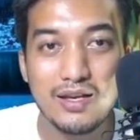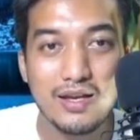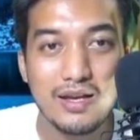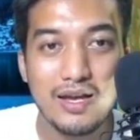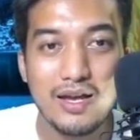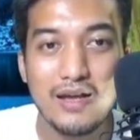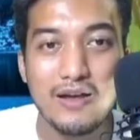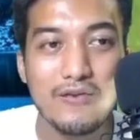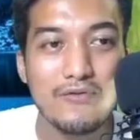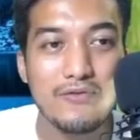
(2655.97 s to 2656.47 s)

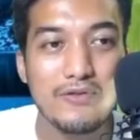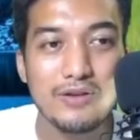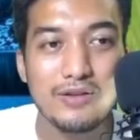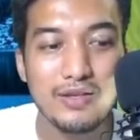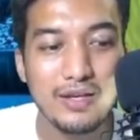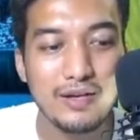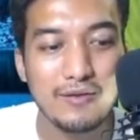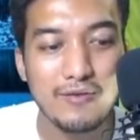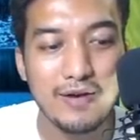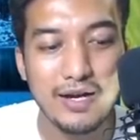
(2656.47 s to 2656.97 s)

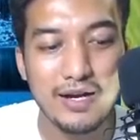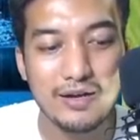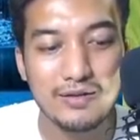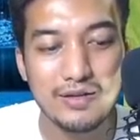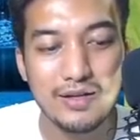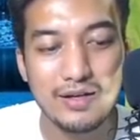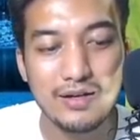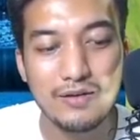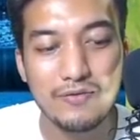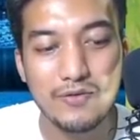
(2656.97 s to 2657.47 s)
everything right out
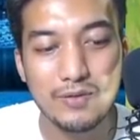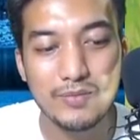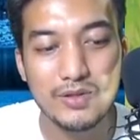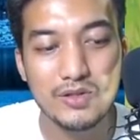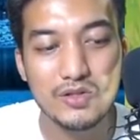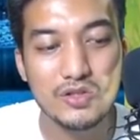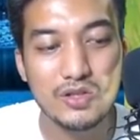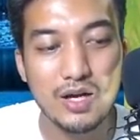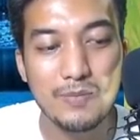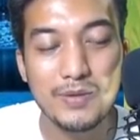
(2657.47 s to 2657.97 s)
there from the
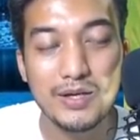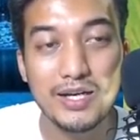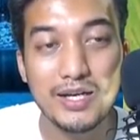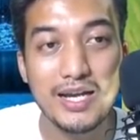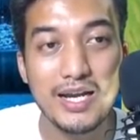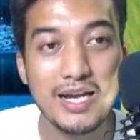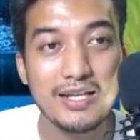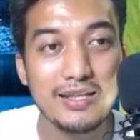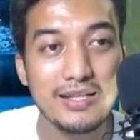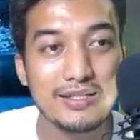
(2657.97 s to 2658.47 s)
shop
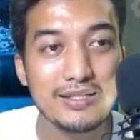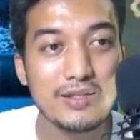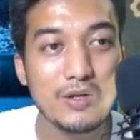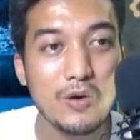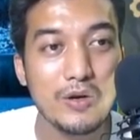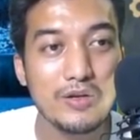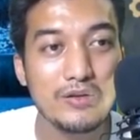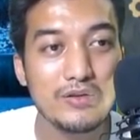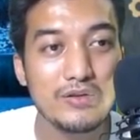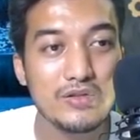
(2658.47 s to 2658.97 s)
again let's
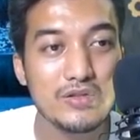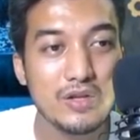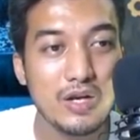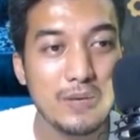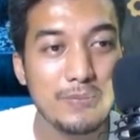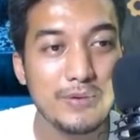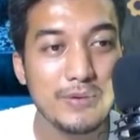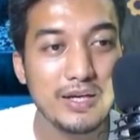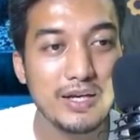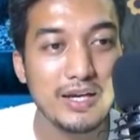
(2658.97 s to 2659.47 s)
go into the
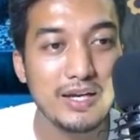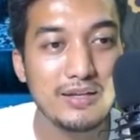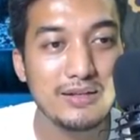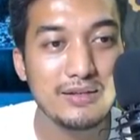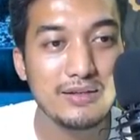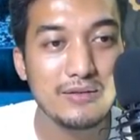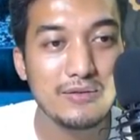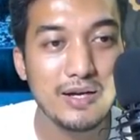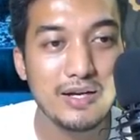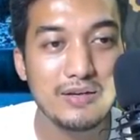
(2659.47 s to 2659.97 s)
shop
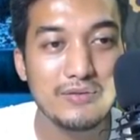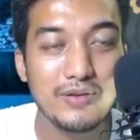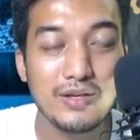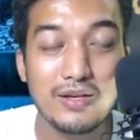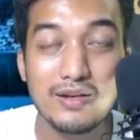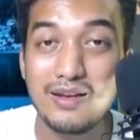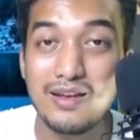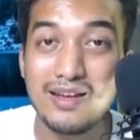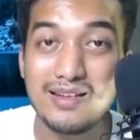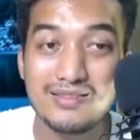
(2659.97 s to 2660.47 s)
again right over
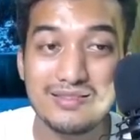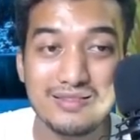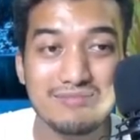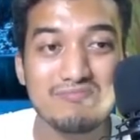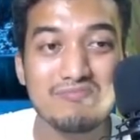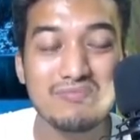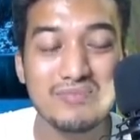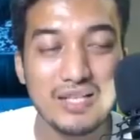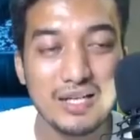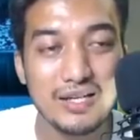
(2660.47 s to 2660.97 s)
here yes
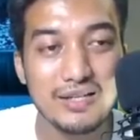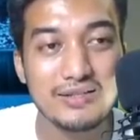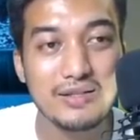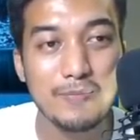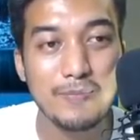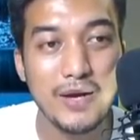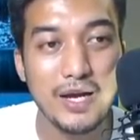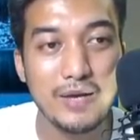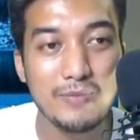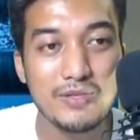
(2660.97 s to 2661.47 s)
it's
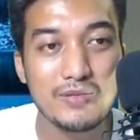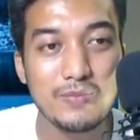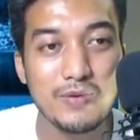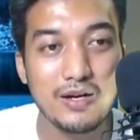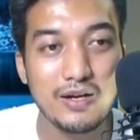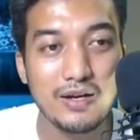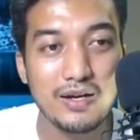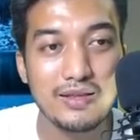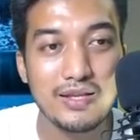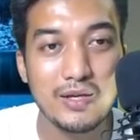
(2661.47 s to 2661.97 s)
the Paimon's
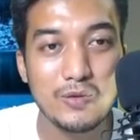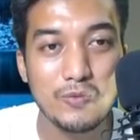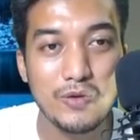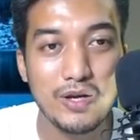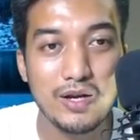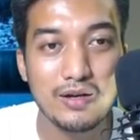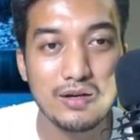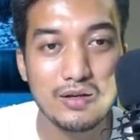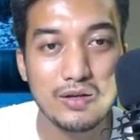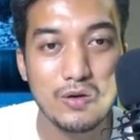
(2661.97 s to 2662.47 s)
bargain that
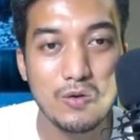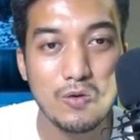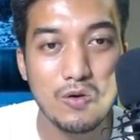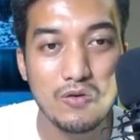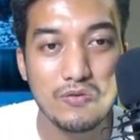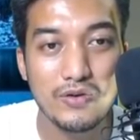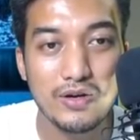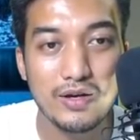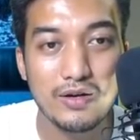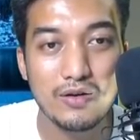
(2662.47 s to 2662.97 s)
we are going to go
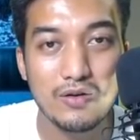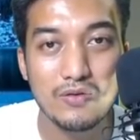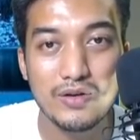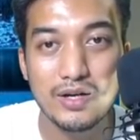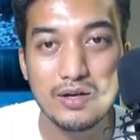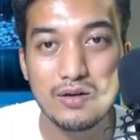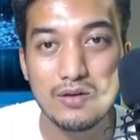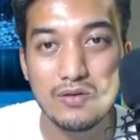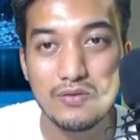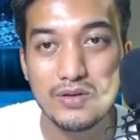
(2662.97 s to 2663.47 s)
over and over
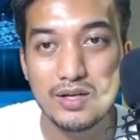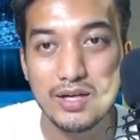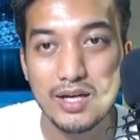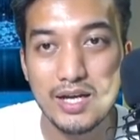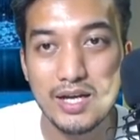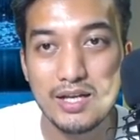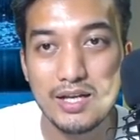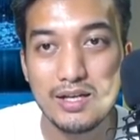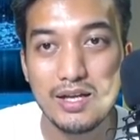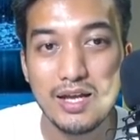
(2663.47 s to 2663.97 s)
and over
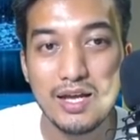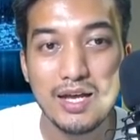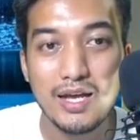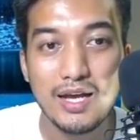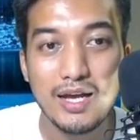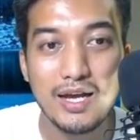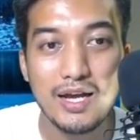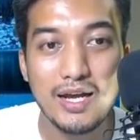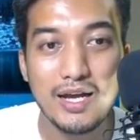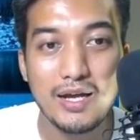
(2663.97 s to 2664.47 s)
again
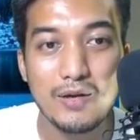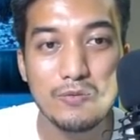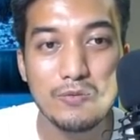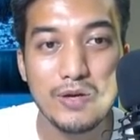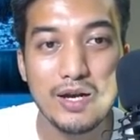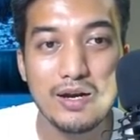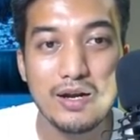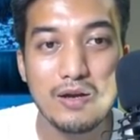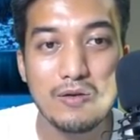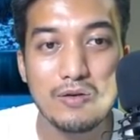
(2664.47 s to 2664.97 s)
and
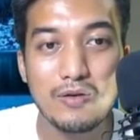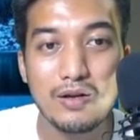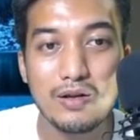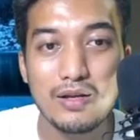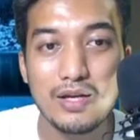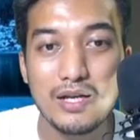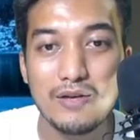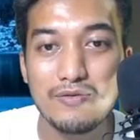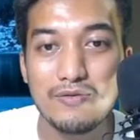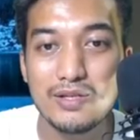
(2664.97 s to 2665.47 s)
we are now
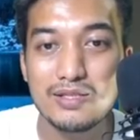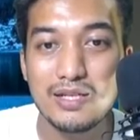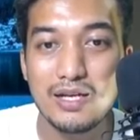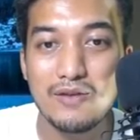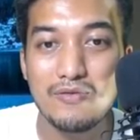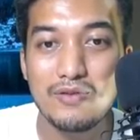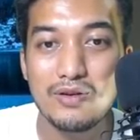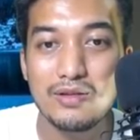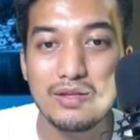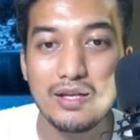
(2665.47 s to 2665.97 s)
gonna invest
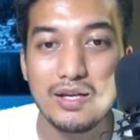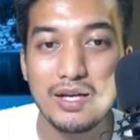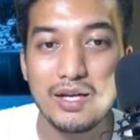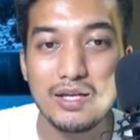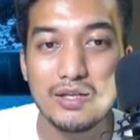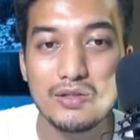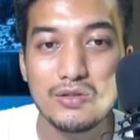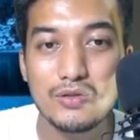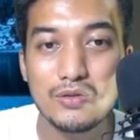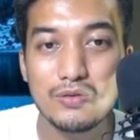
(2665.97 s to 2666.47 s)
everything
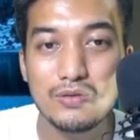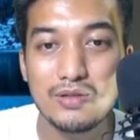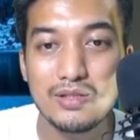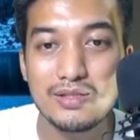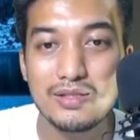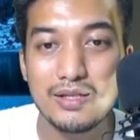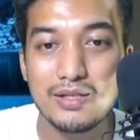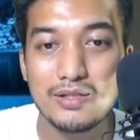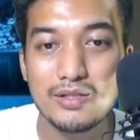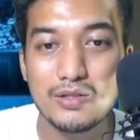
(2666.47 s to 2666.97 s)
into
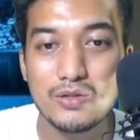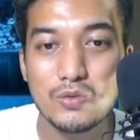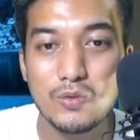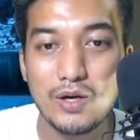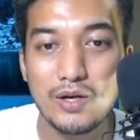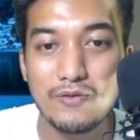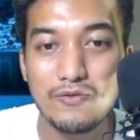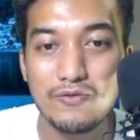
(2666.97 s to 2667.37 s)
this intertwined